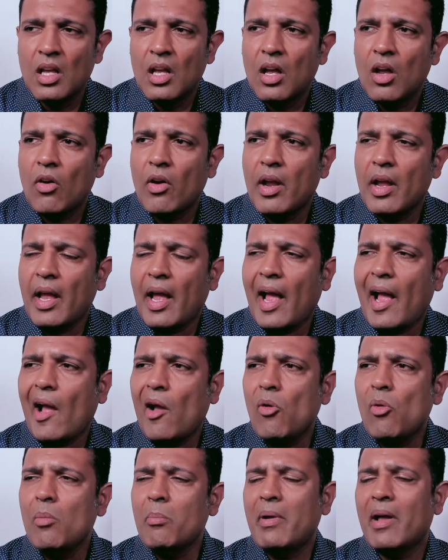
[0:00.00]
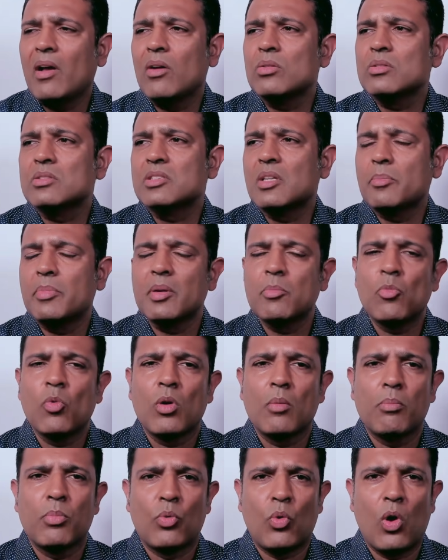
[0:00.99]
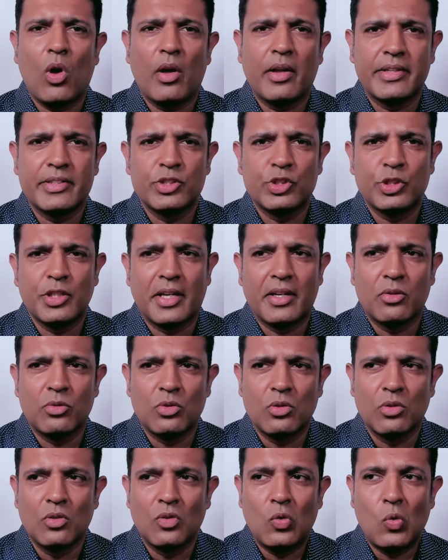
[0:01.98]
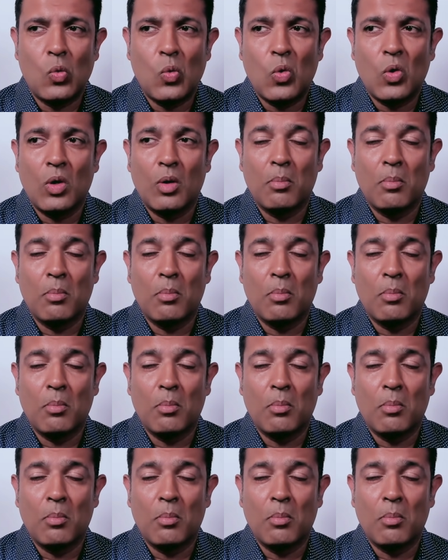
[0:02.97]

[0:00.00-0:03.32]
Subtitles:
All right, how about something more broad and general or